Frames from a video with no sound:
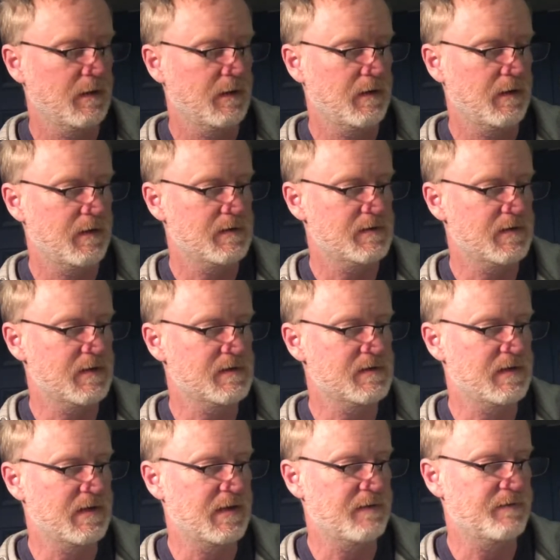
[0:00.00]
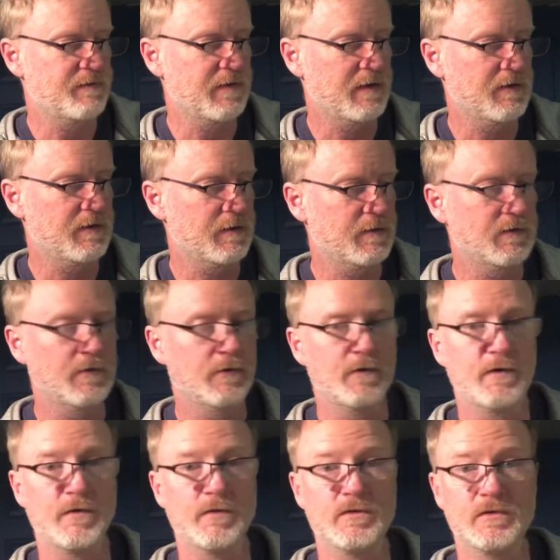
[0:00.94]
And since then I've found out,
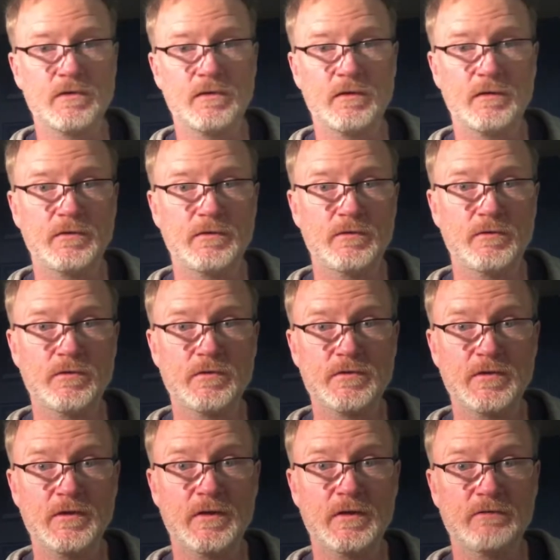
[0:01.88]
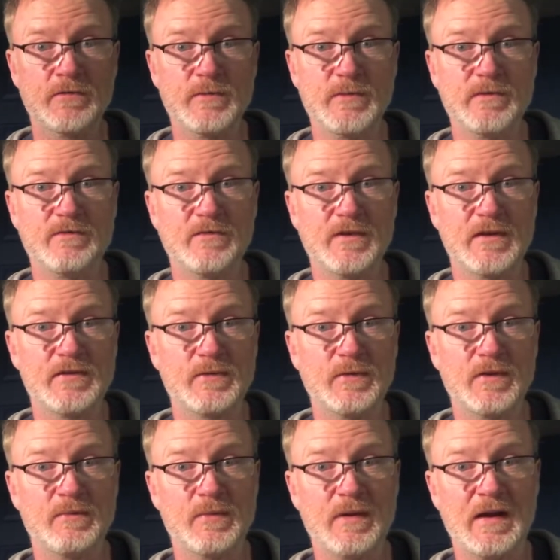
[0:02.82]
that there are little tools that you can remove frets
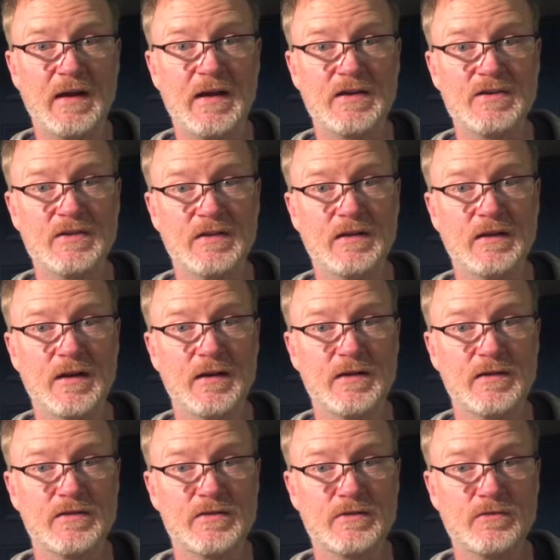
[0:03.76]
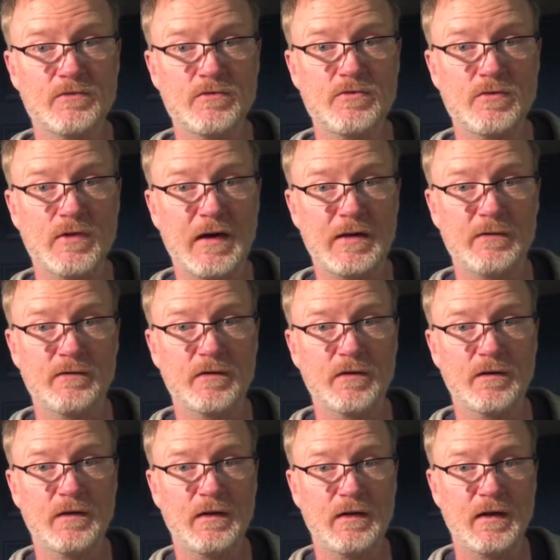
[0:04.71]
with, but I actually got a screwdriver
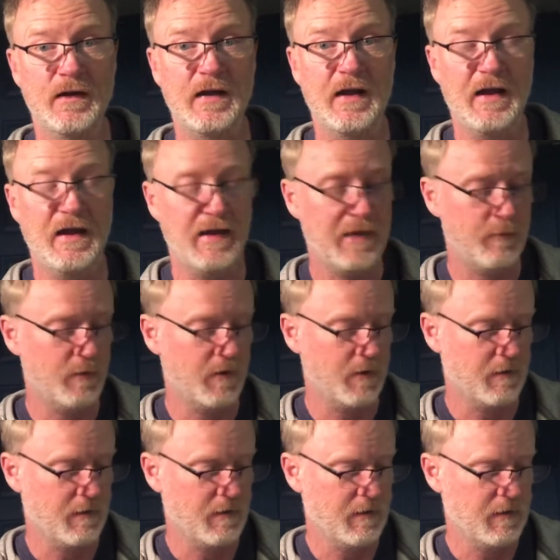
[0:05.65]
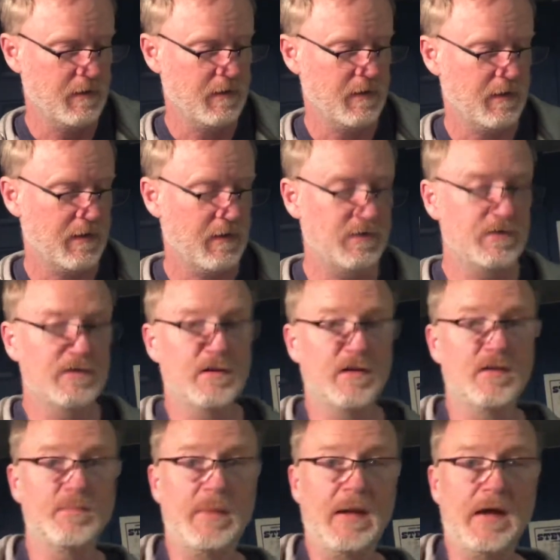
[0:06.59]
and a hammer and just
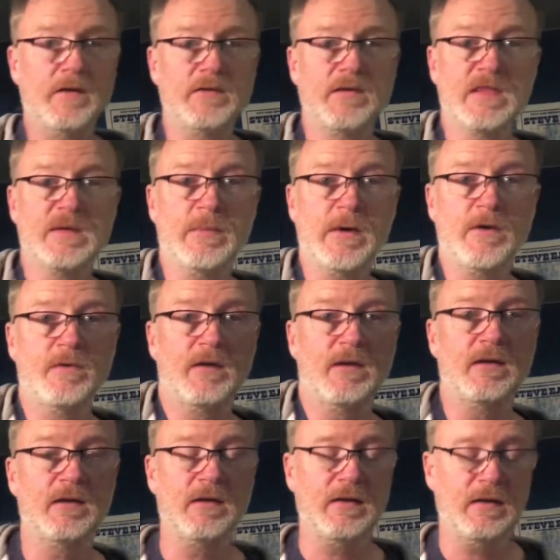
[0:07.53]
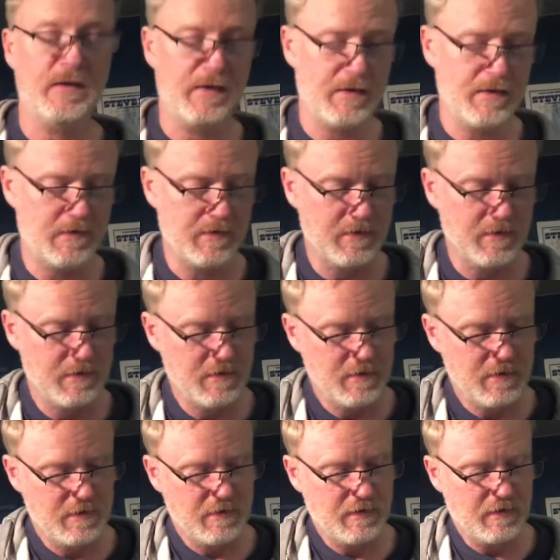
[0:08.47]
started pounding them out. And
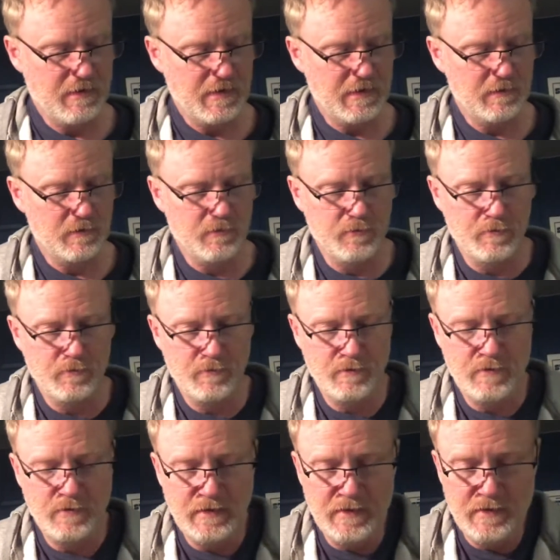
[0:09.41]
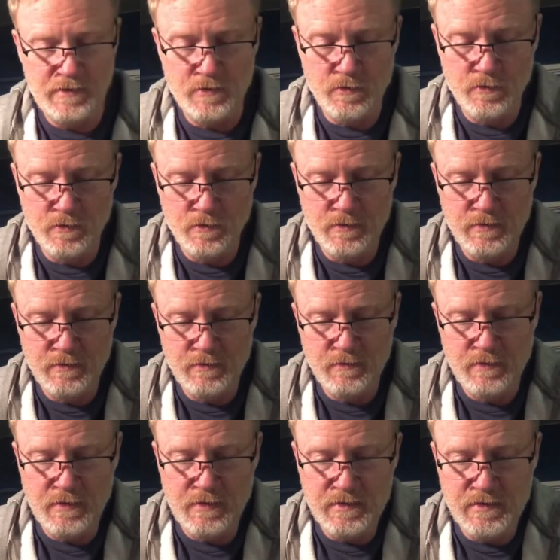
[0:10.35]
I had heard
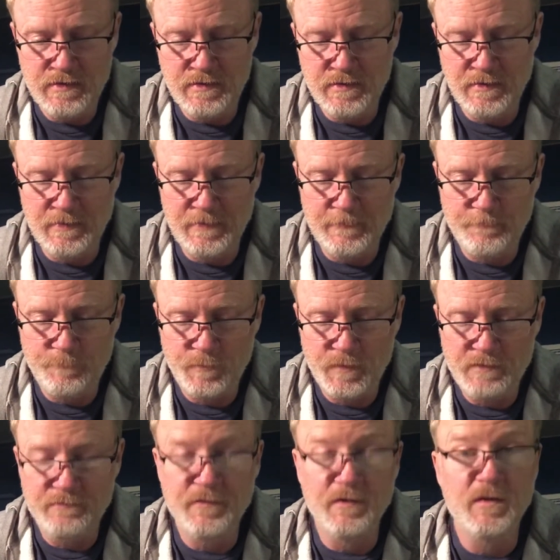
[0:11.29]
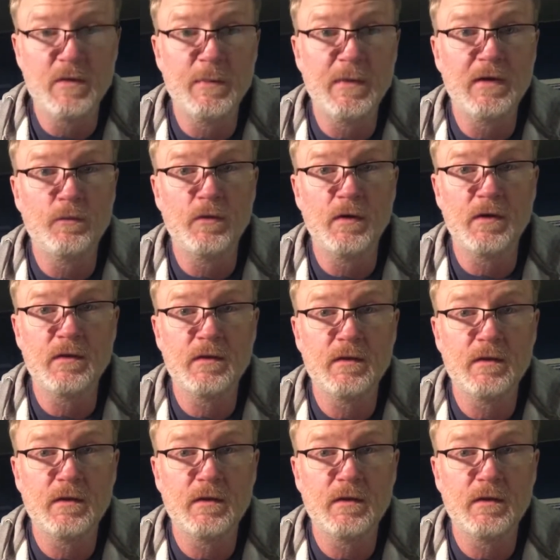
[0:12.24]
that he filled them in with